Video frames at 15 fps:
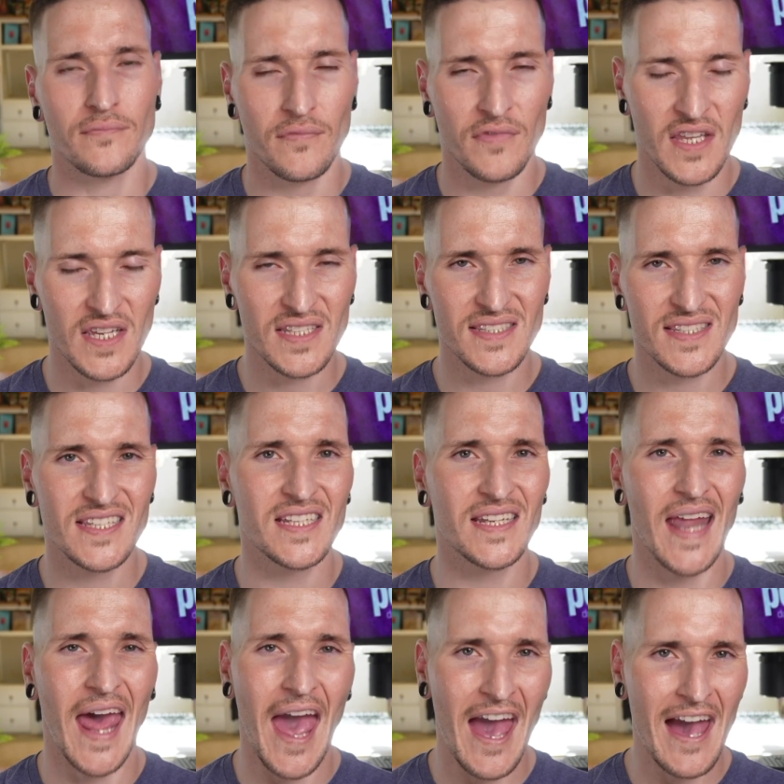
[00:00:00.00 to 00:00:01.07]
This is
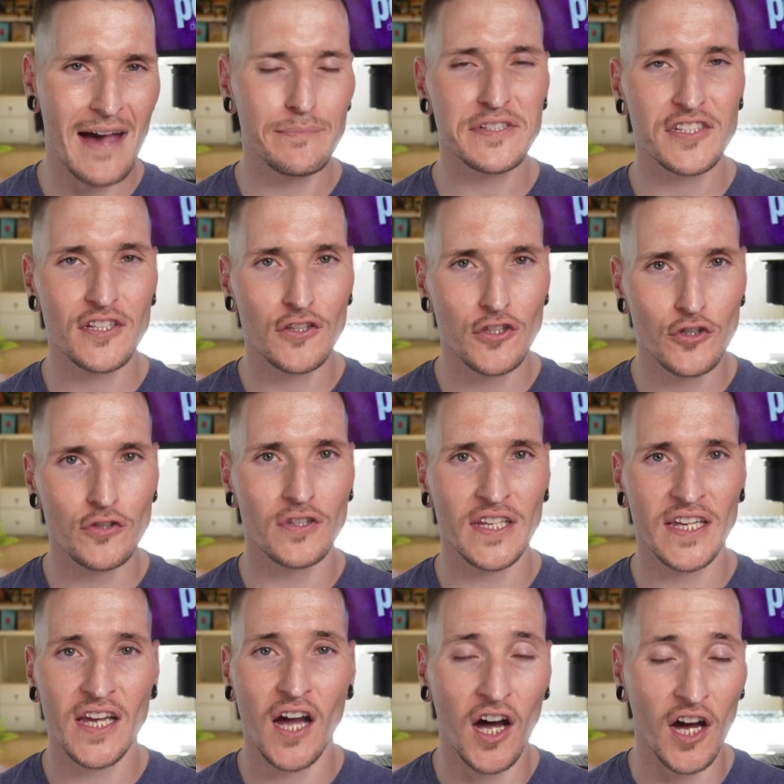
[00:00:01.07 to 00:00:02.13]
an
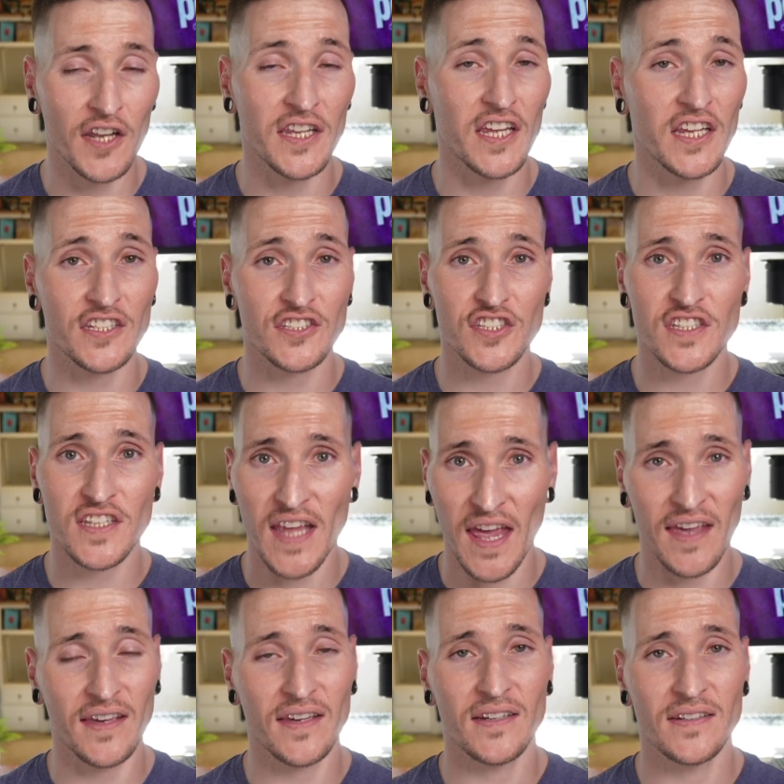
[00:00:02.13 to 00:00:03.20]
absolutely unhinged
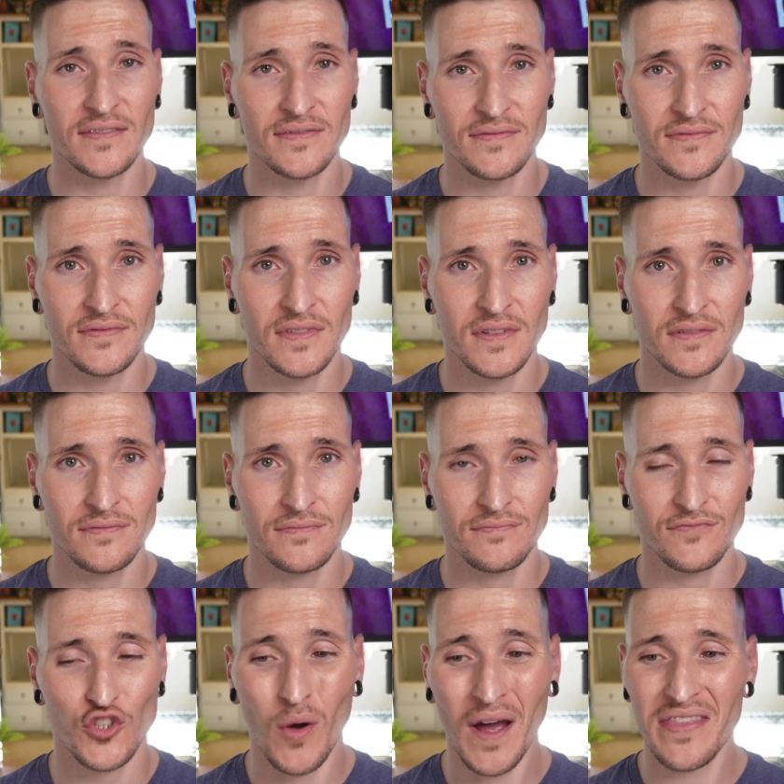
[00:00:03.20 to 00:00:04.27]
take.
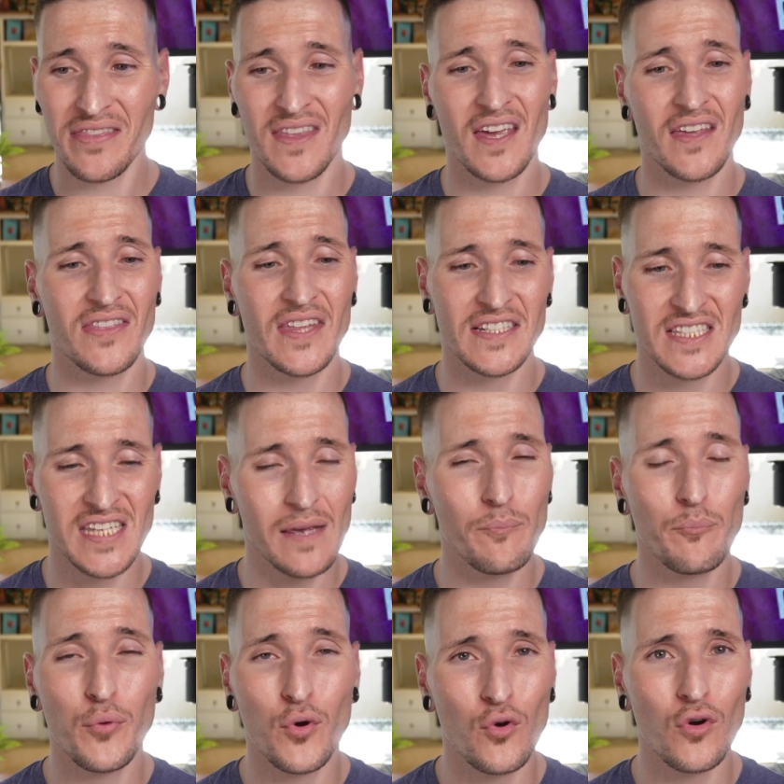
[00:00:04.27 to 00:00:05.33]
Do I think that
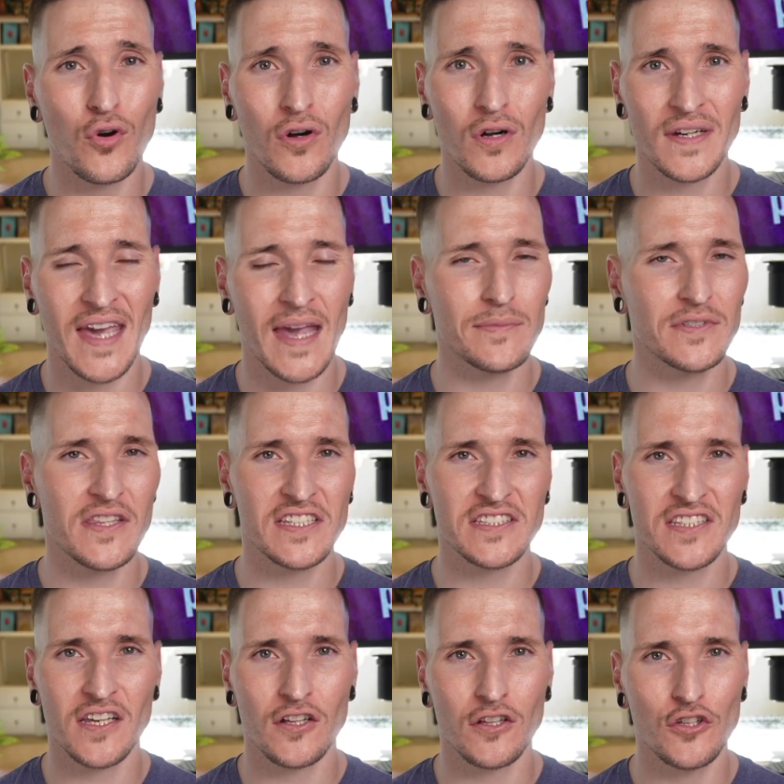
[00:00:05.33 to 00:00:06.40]
Tim Pool came to
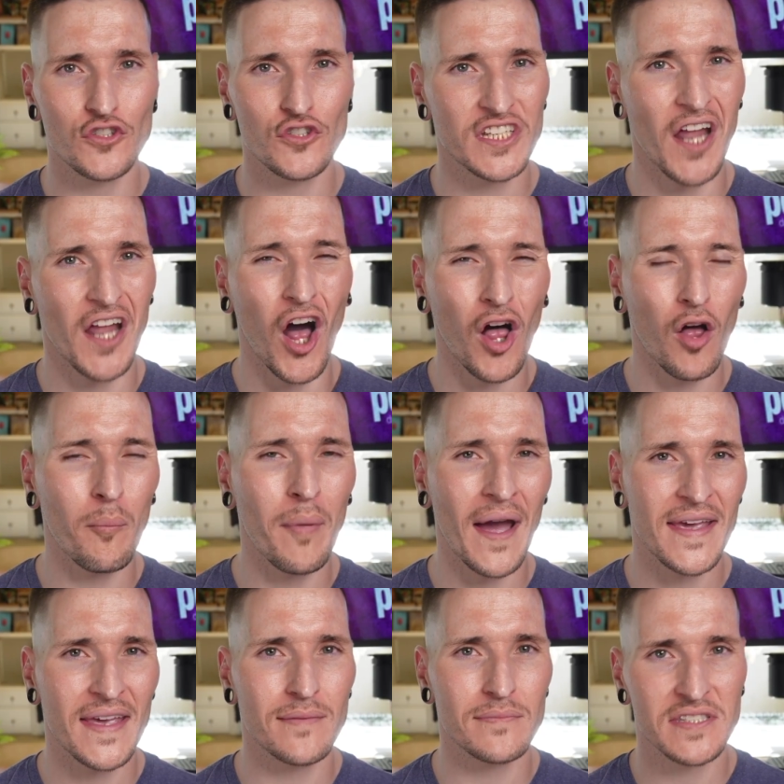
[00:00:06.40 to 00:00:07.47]
this conclusion all
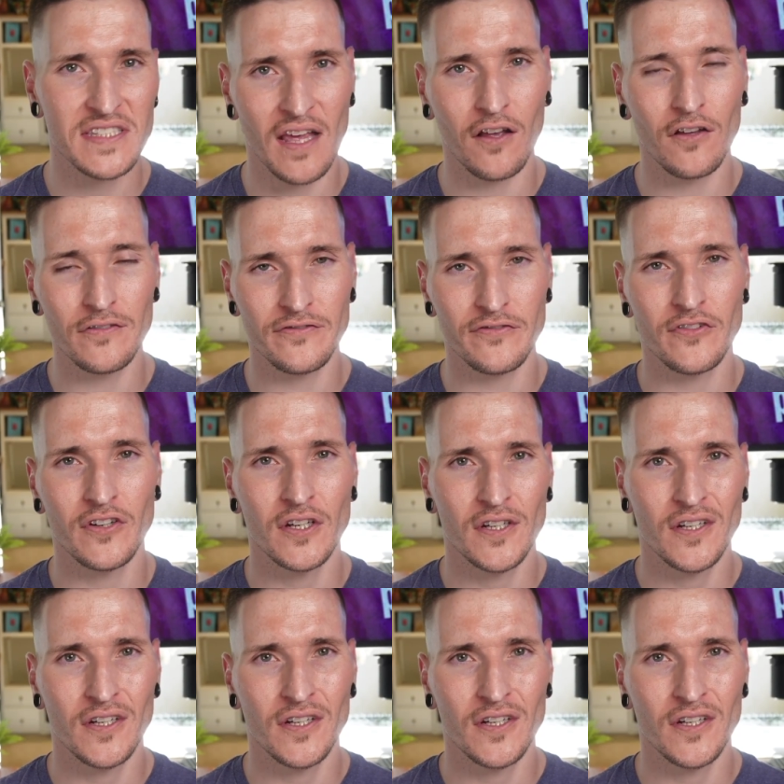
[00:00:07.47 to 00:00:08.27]
by himself?